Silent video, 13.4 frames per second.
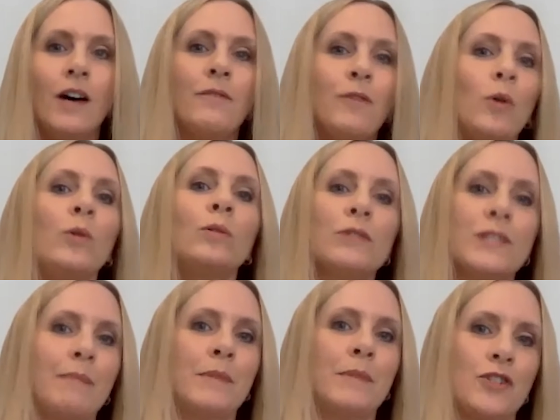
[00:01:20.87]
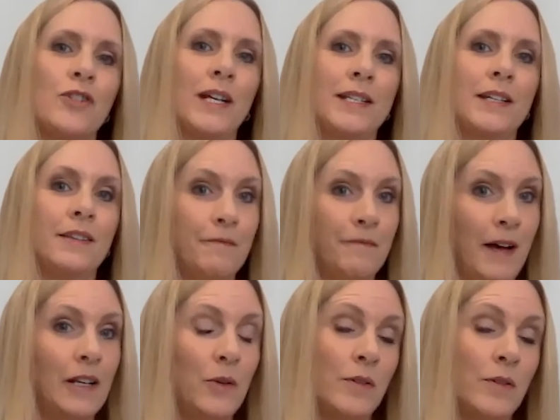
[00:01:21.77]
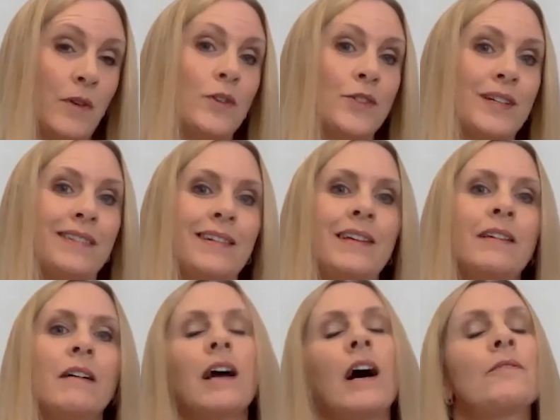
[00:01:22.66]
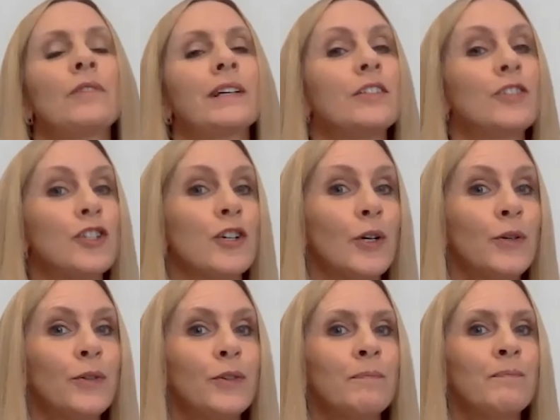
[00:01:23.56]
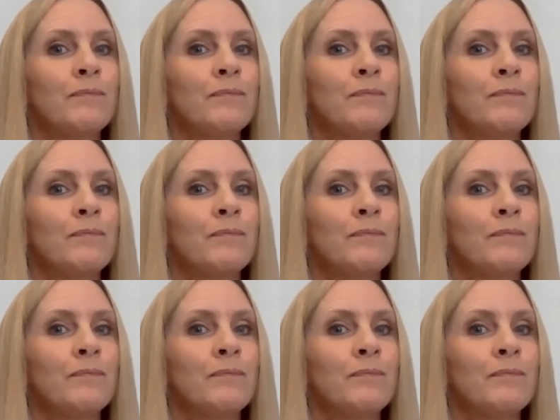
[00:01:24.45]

have all demonstrated the value of OSINT in uncovering the truth